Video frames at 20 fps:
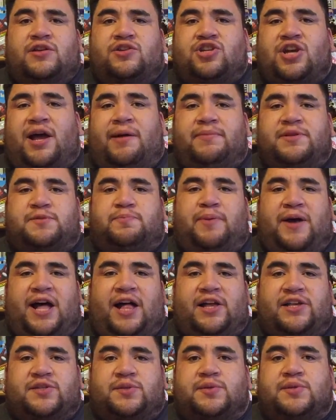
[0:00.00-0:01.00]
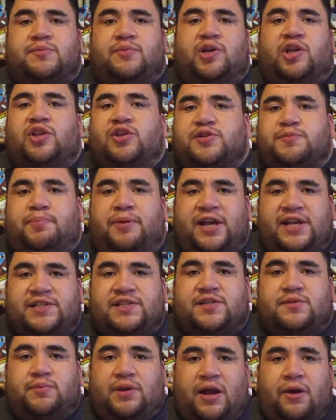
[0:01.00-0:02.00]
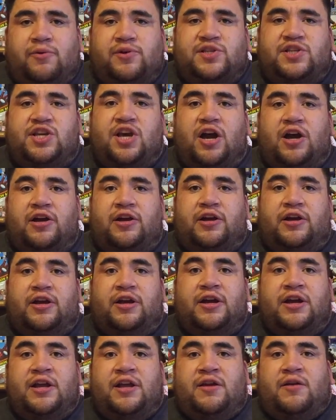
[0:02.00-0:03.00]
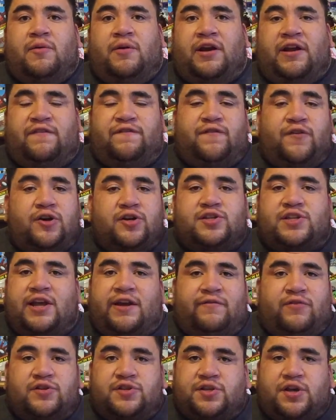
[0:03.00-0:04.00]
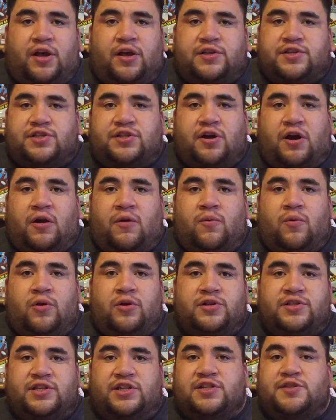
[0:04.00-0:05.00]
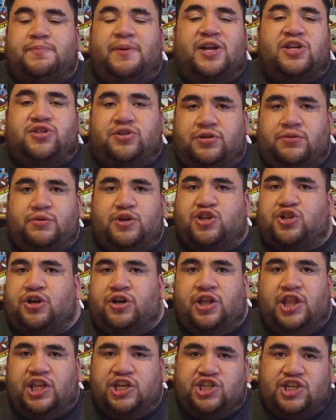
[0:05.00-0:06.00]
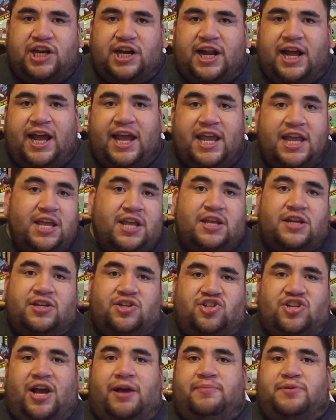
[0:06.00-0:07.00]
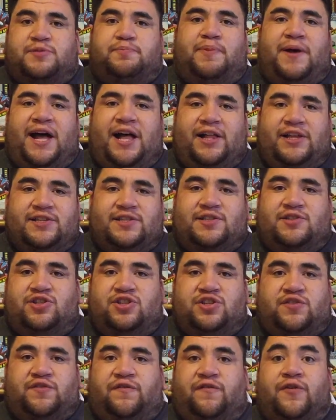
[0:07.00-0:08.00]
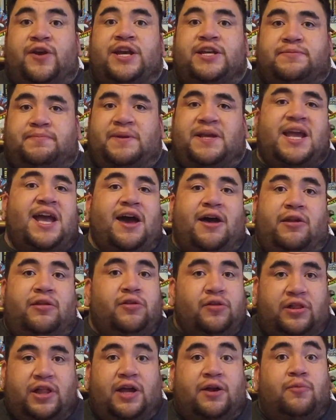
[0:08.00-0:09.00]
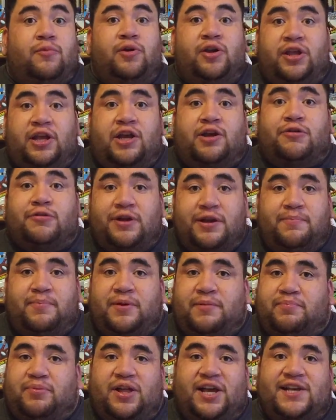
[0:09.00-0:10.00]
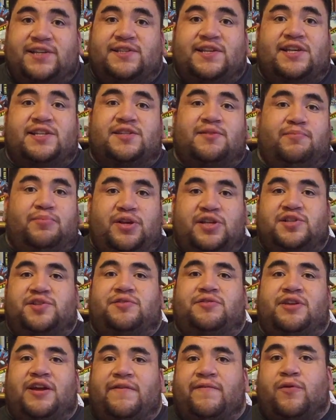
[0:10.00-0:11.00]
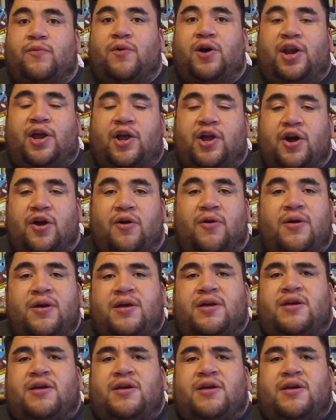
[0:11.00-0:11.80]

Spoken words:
Jabba's Palace was one of those places when I was younger, when I first ever saw Star Wars, and especially Return of the Jedi, Jabba's Palace just freaked me out. It looked like a really creepy place, like someplace you never want to go.